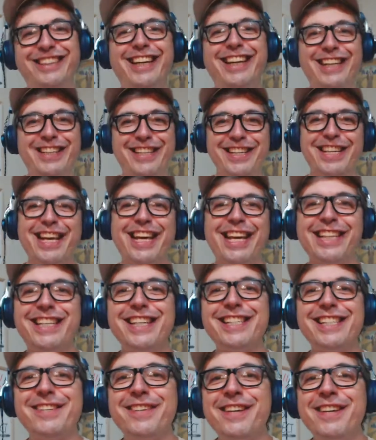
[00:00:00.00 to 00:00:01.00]
He
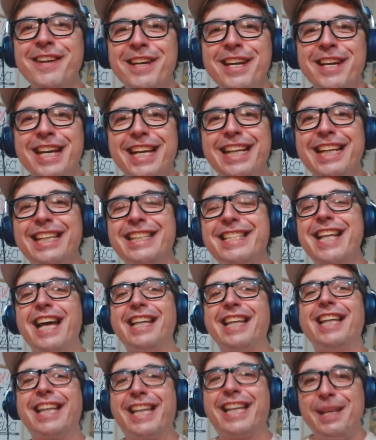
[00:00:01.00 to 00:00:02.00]
doesn't... It's
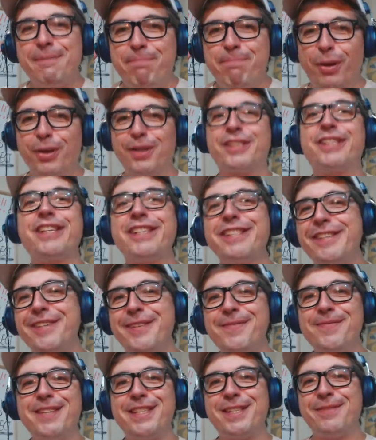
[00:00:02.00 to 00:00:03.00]
not like he pushes
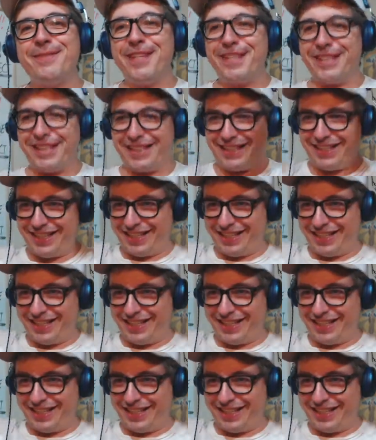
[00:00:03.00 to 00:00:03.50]
him as much as